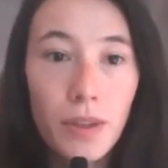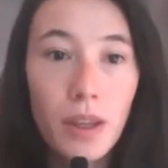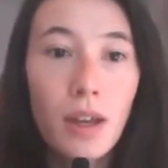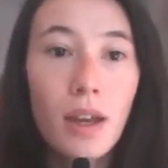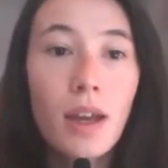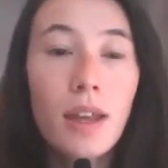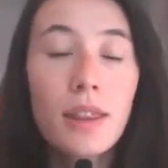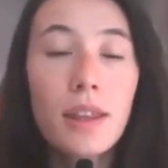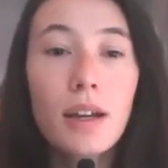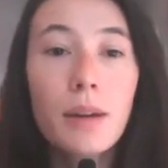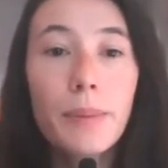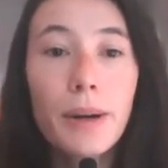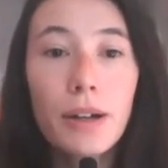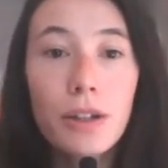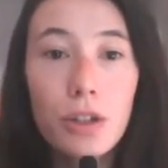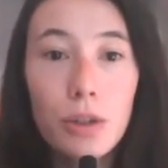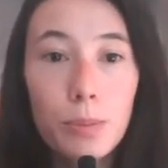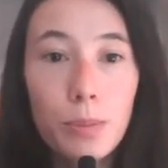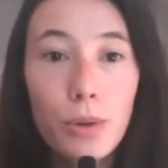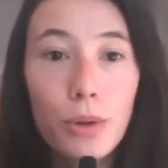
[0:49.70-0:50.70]
Think about
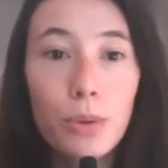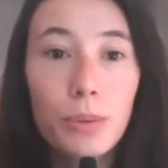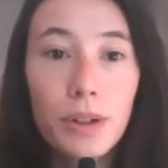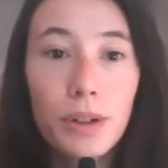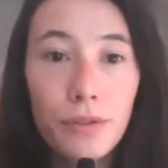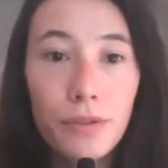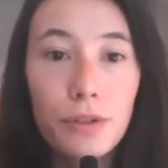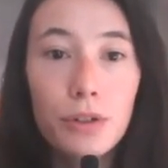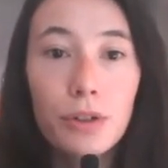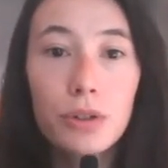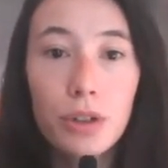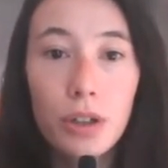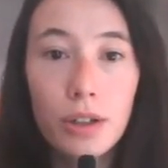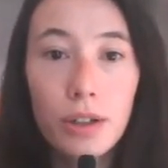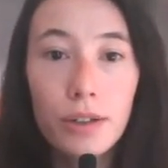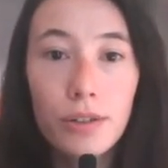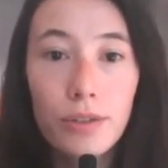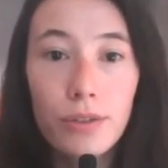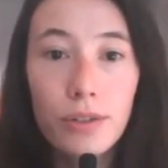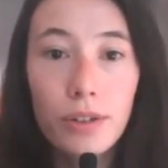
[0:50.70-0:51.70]
your peripheral
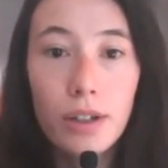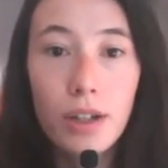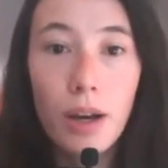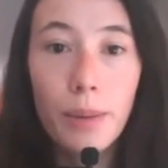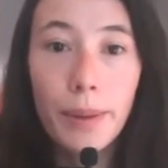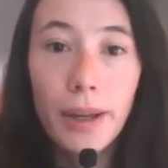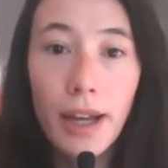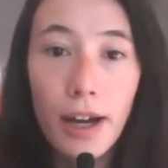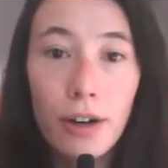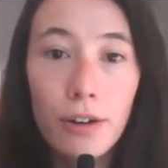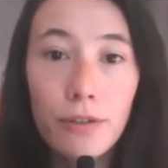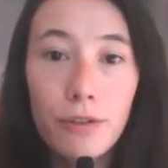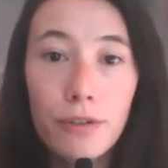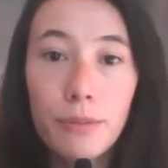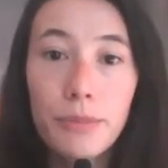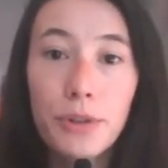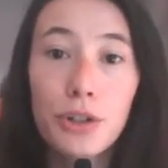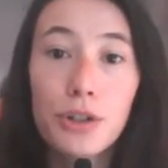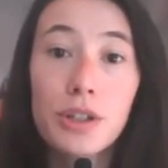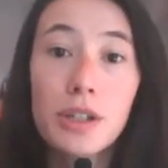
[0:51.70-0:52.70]
nerve coming out
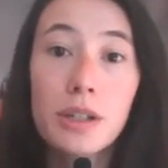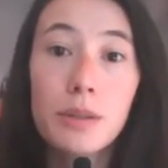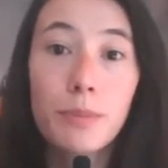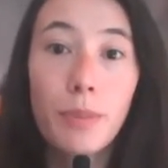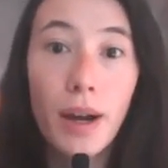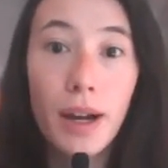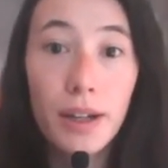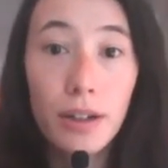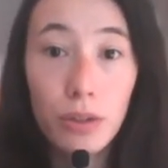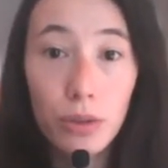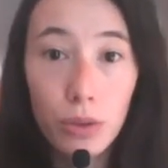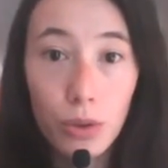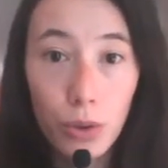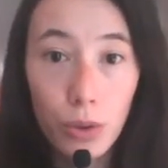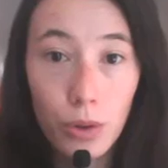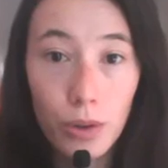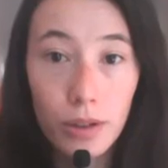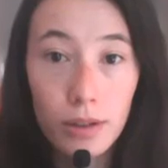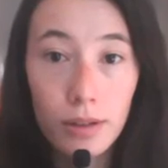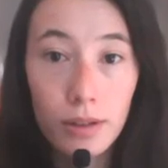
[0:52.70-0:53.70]
from your spinal
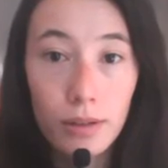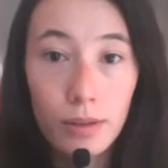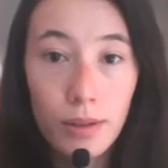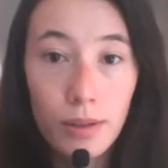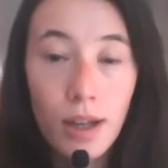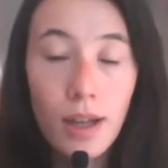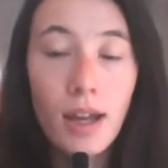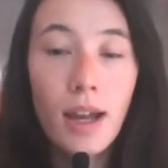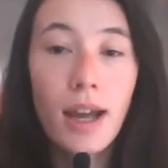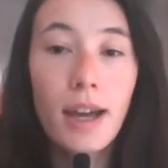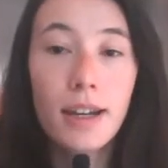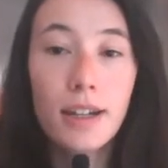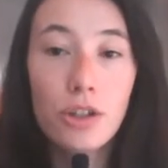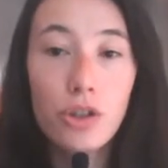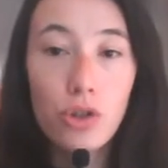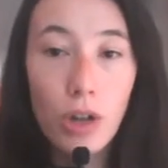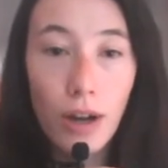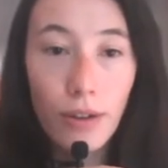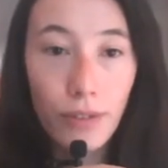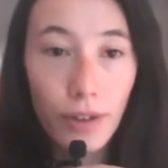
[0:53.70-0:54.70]
cord, and it's
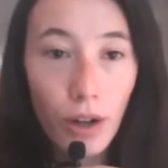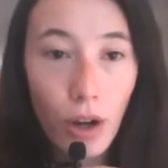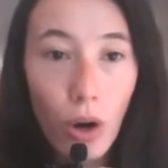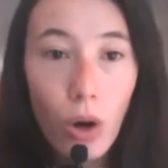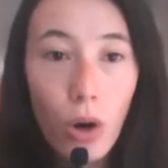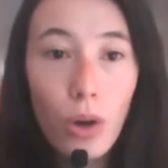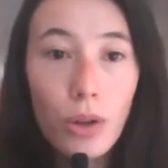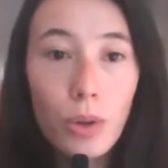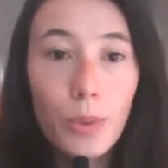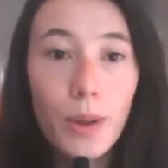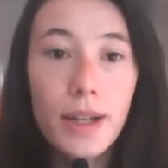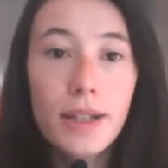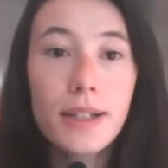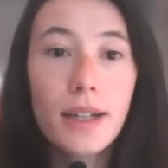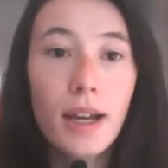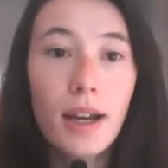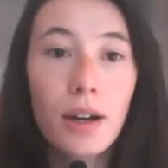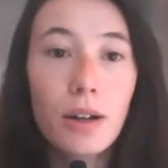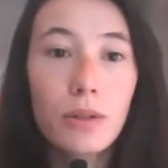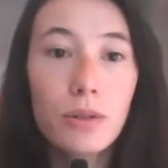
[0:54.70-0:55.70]
traveling all the way
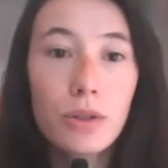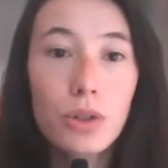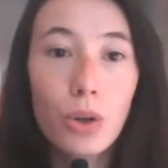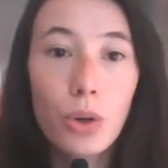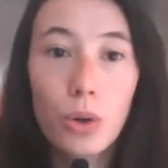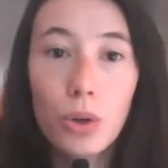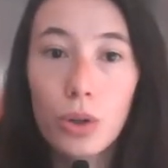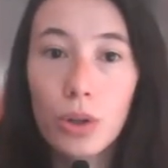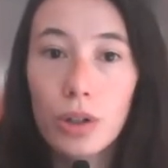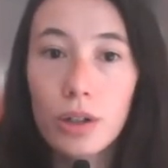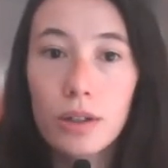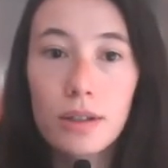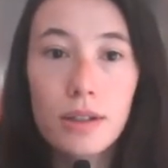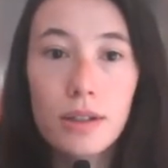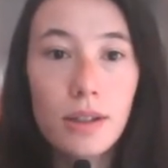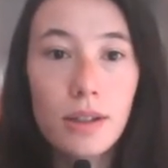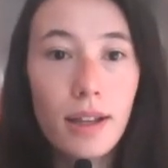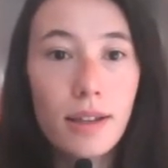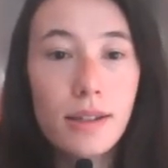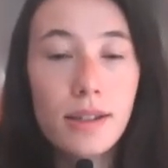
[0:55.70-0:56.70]
down
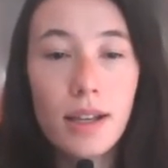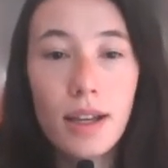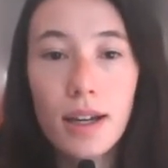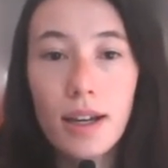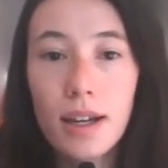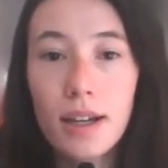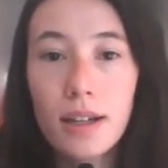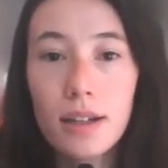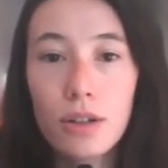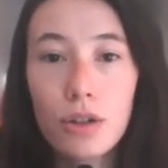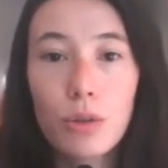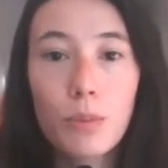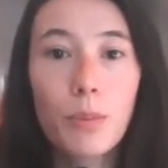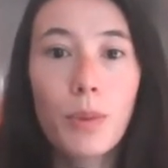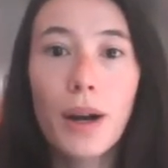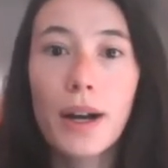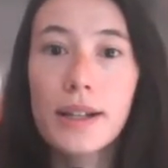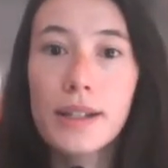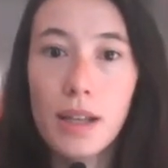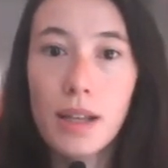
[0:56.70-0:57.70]
towards, let's say, your
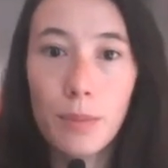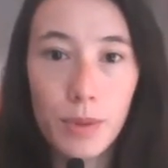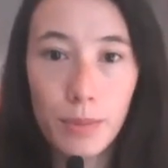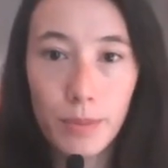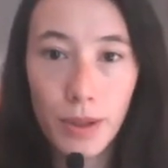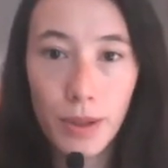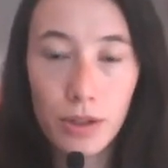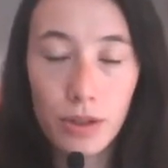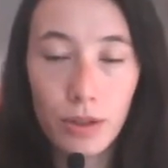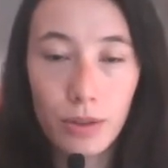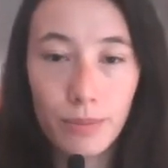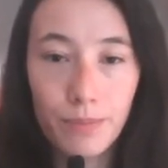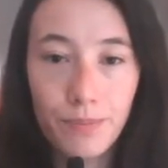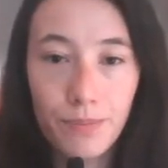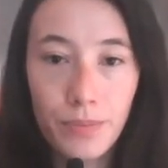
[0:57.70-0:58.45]
biceps muscle.